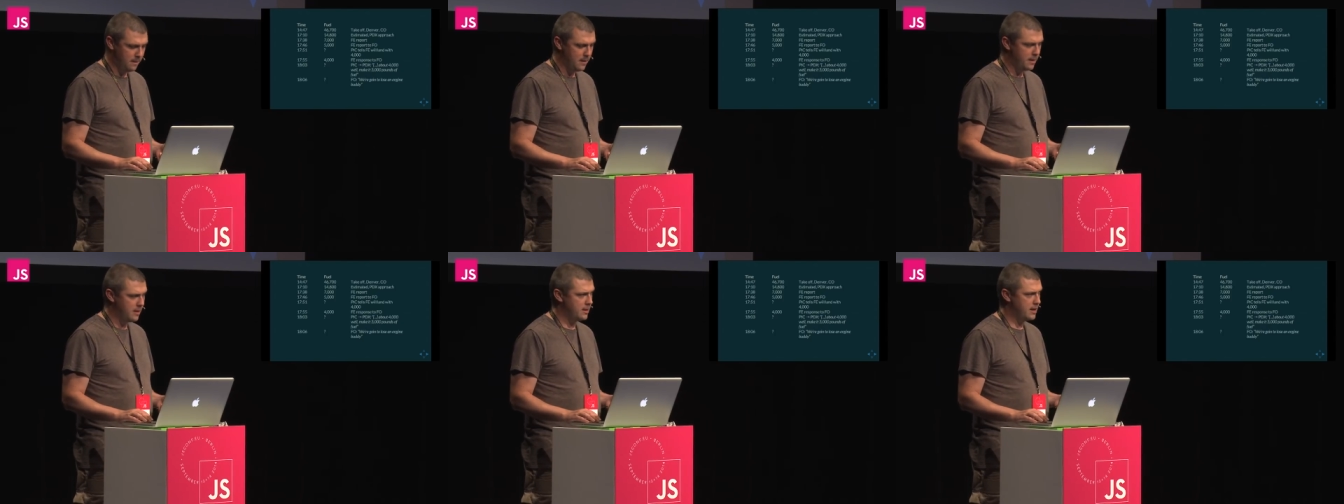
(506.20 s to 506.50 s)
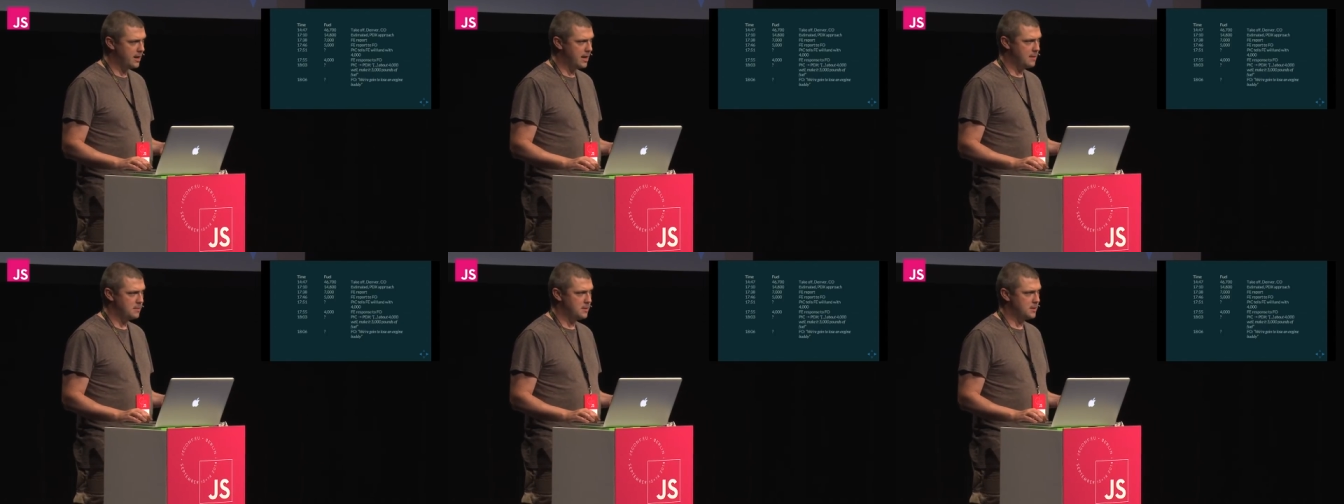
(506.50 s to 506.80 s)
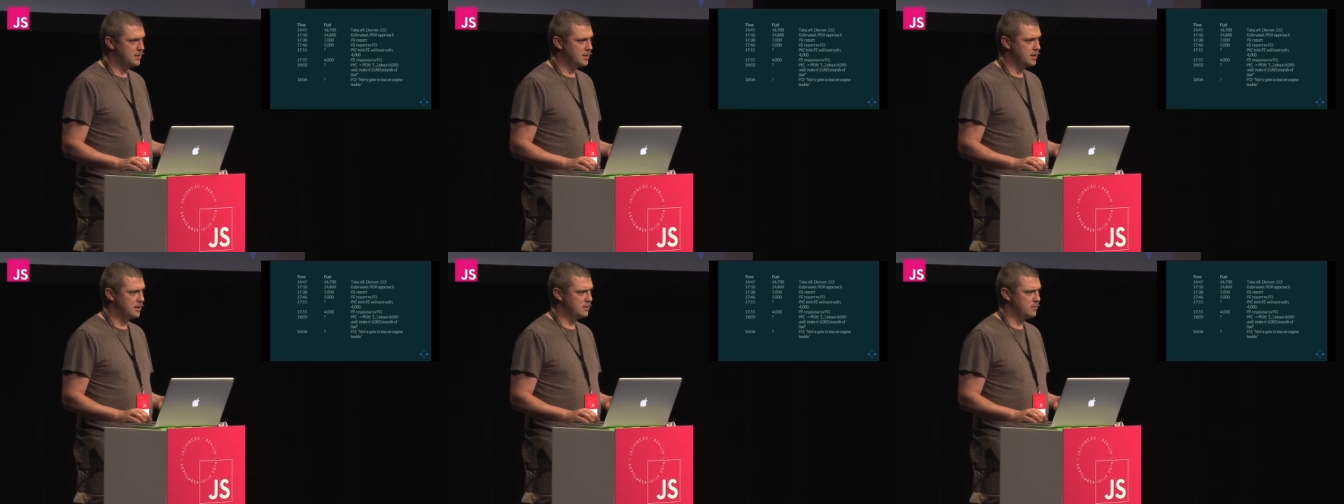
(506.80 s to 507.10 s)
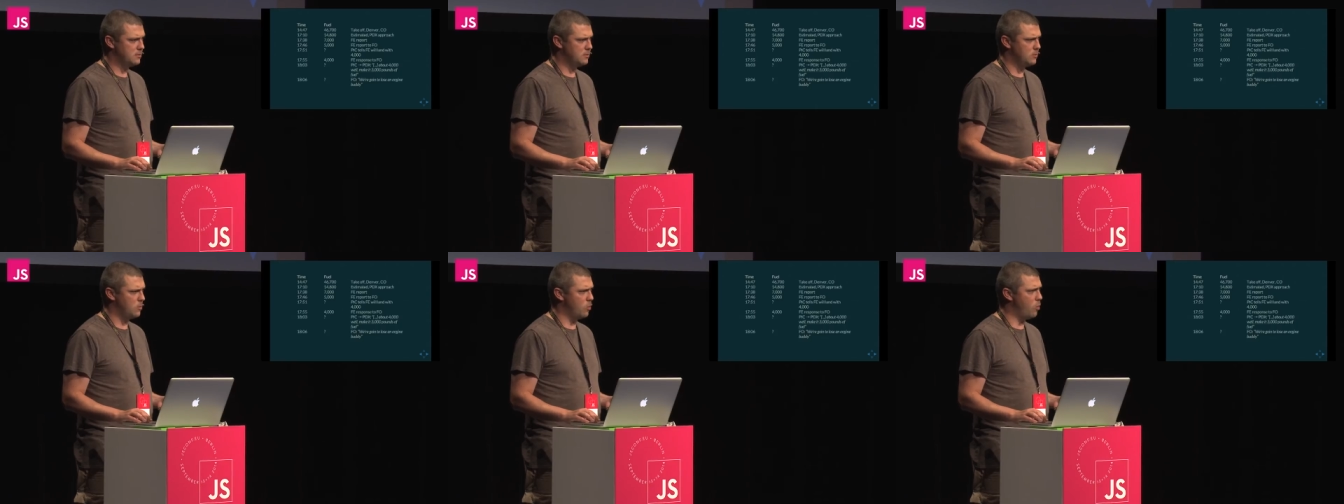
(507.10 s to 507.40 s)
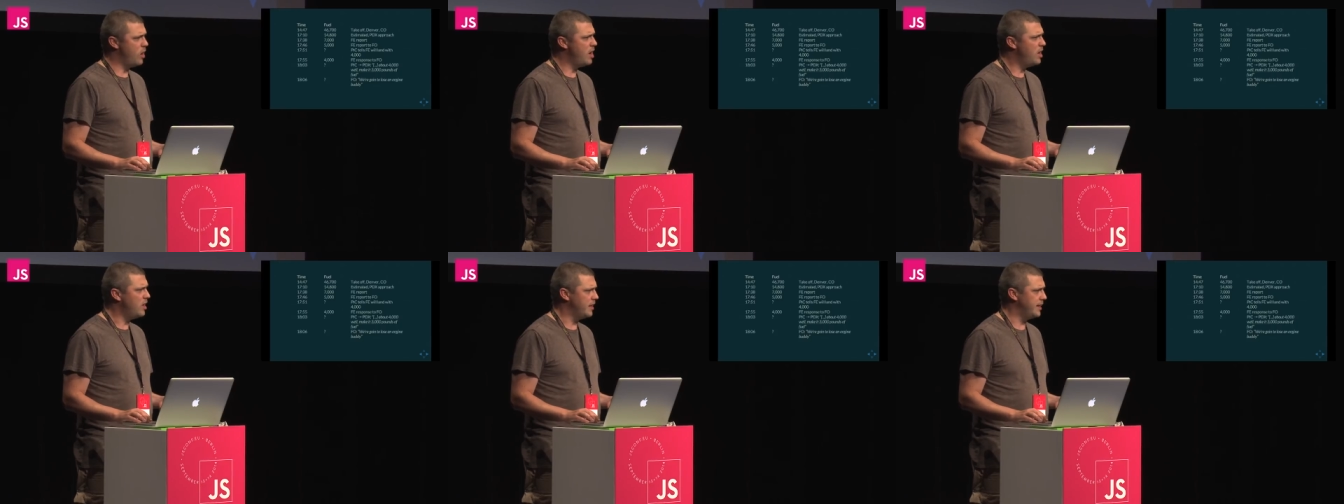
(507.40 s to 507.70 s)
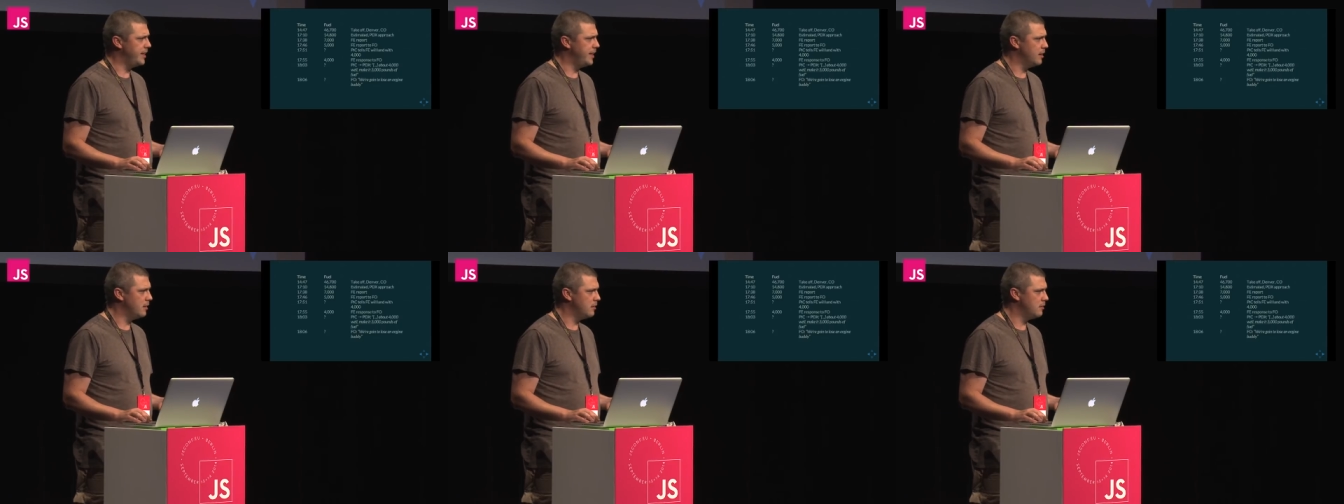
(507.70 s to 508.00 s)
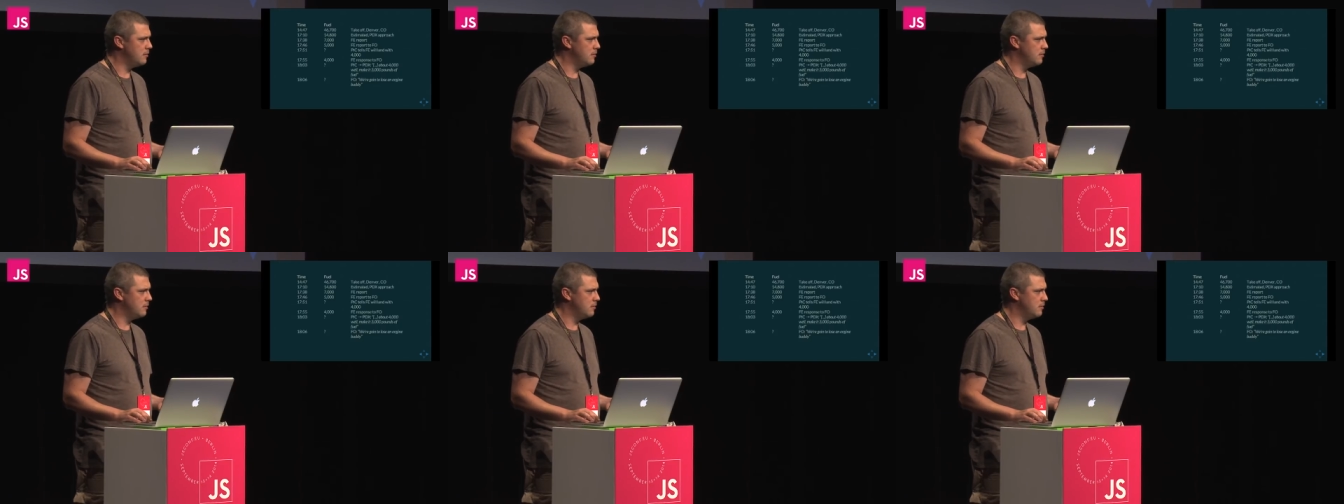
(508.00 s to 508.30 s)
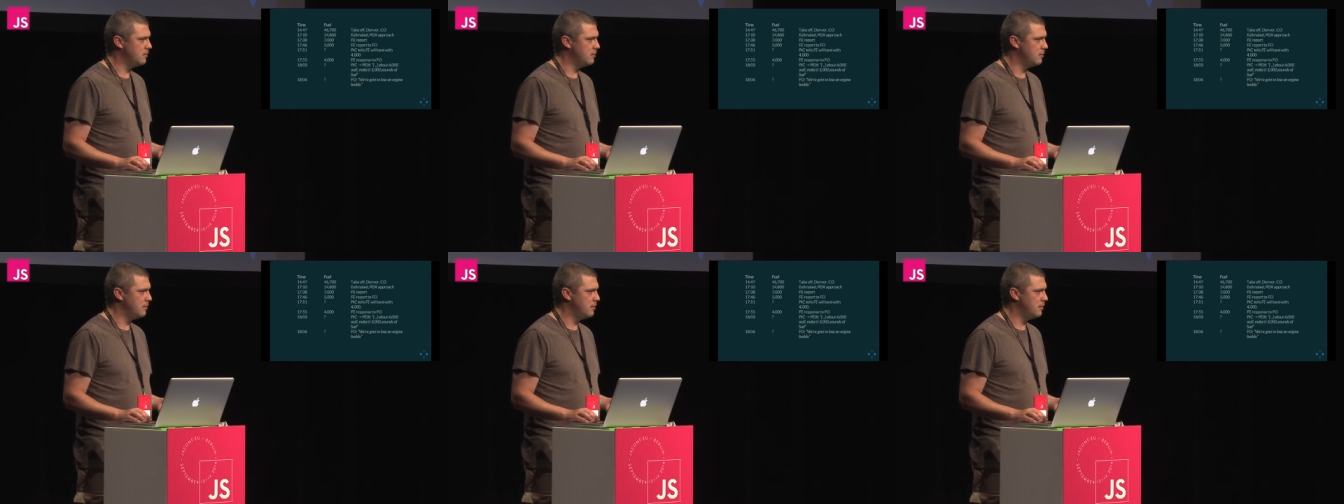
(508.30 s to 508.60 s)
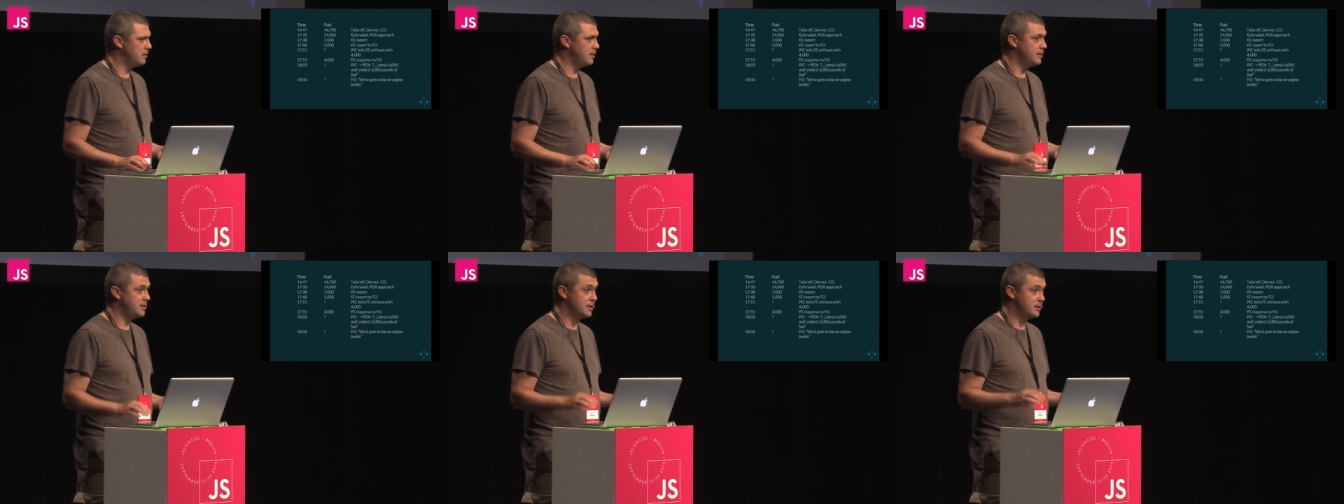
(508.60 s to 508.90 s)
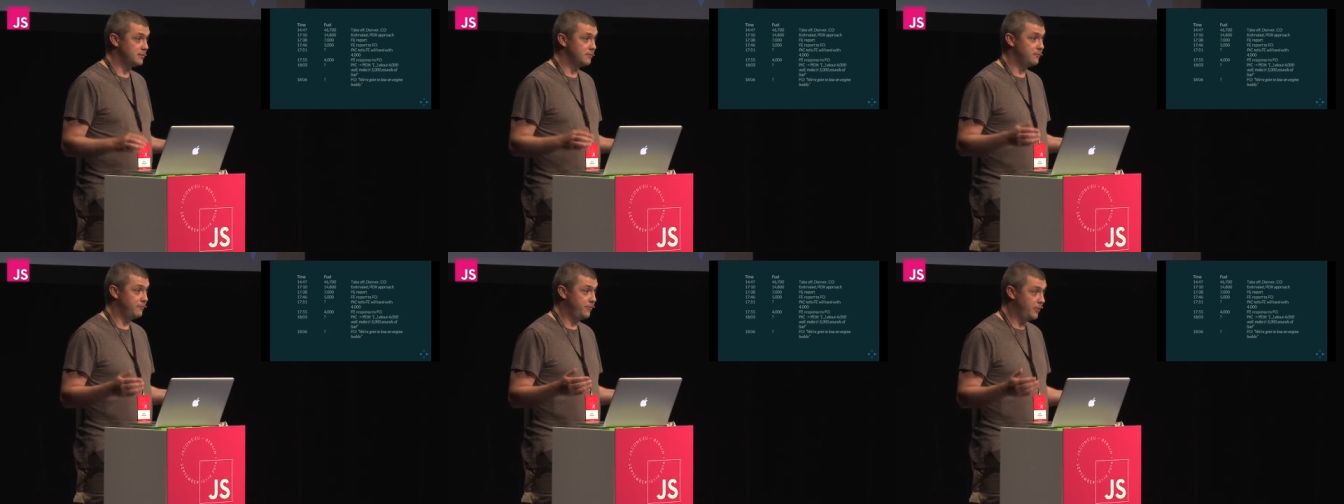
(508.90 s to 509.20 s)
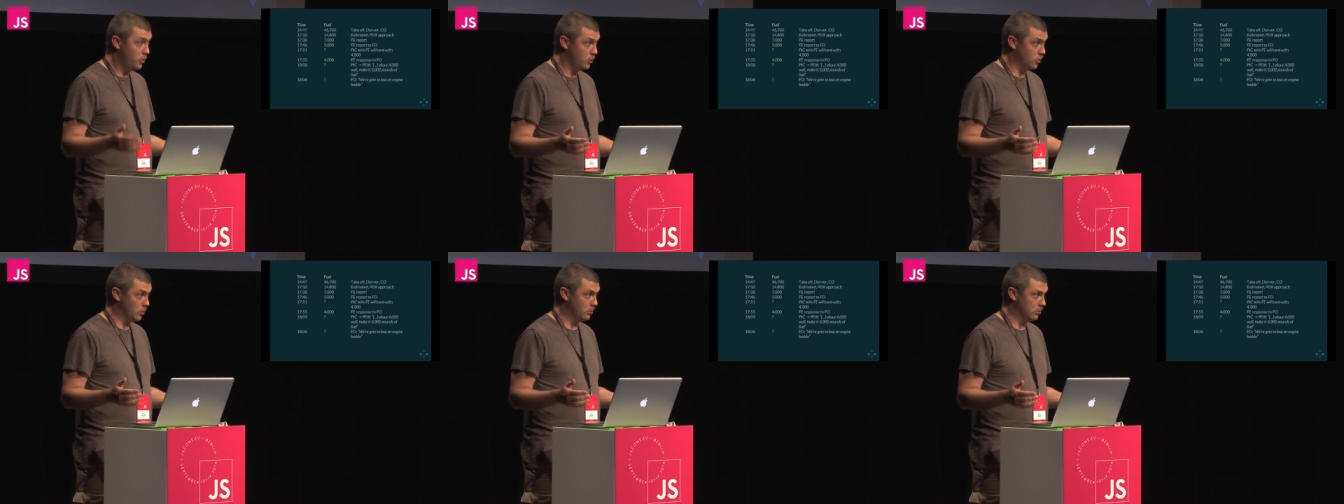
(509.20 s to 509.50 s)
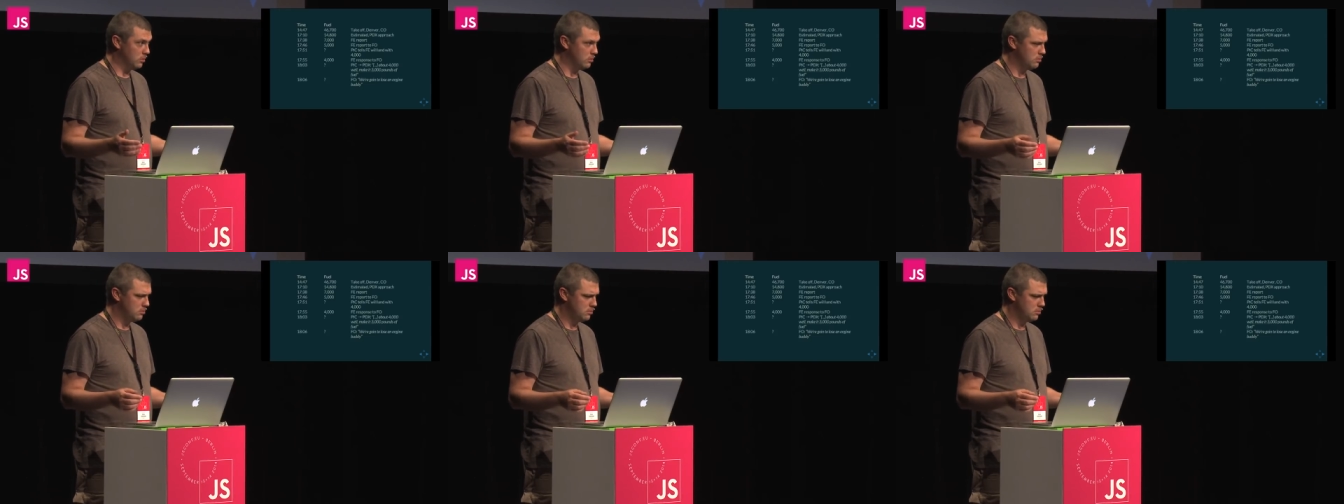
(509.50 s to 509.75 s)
And the captain says, Why? He says, Fuel.